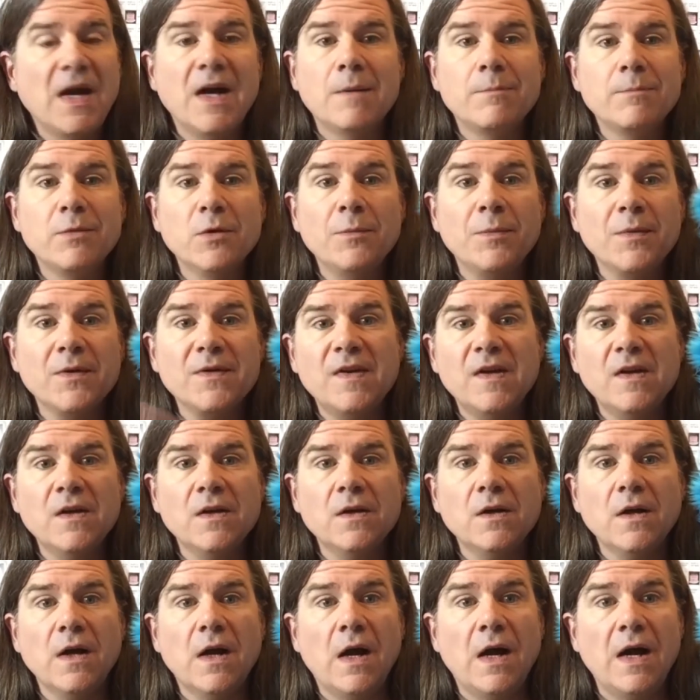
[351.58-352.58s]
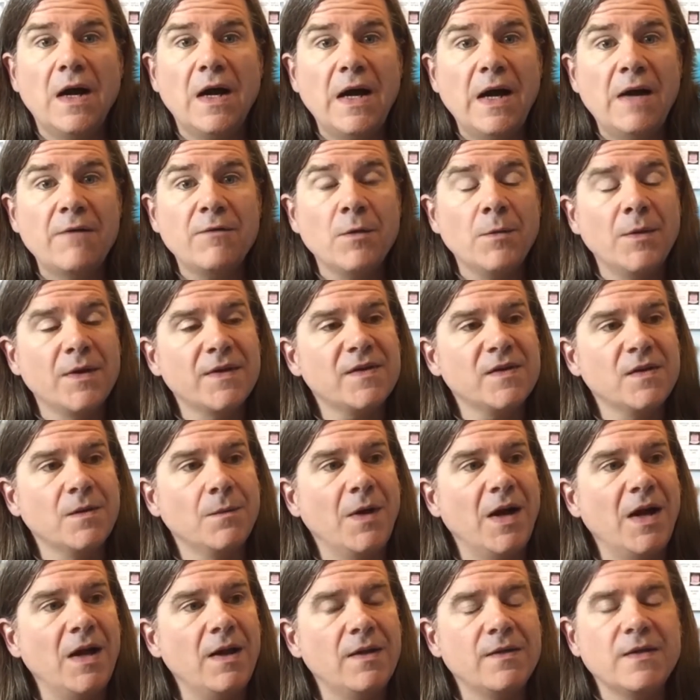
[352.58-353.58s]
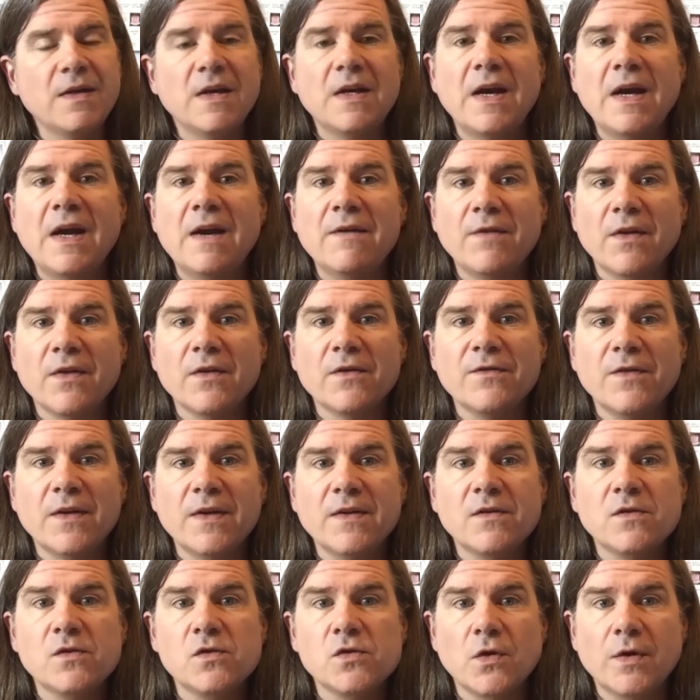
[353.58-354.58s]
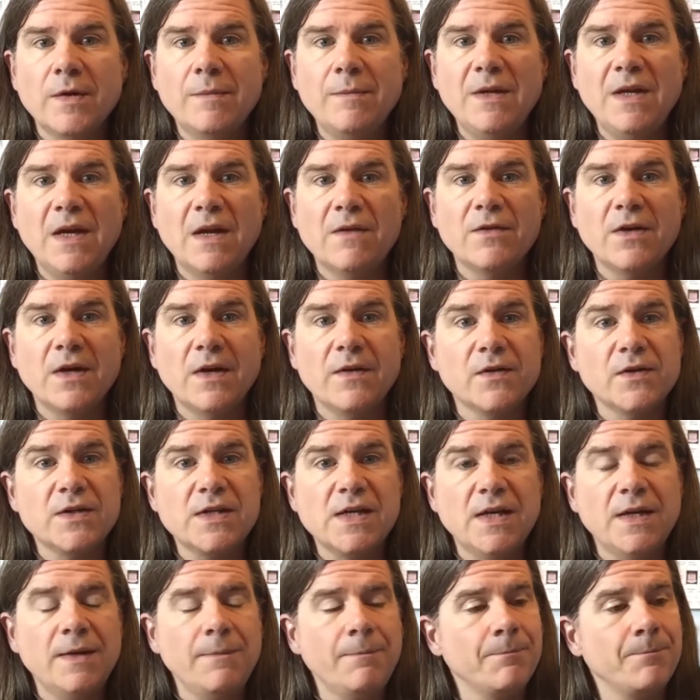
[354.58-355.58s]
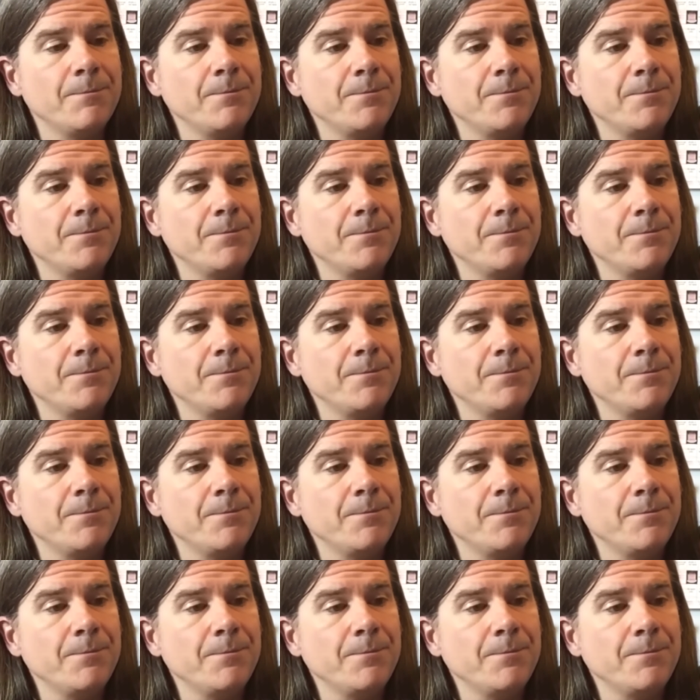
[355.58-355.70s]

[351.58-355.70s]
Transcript: Bloopers here every once in a while, and then I have other friends who join me every other time.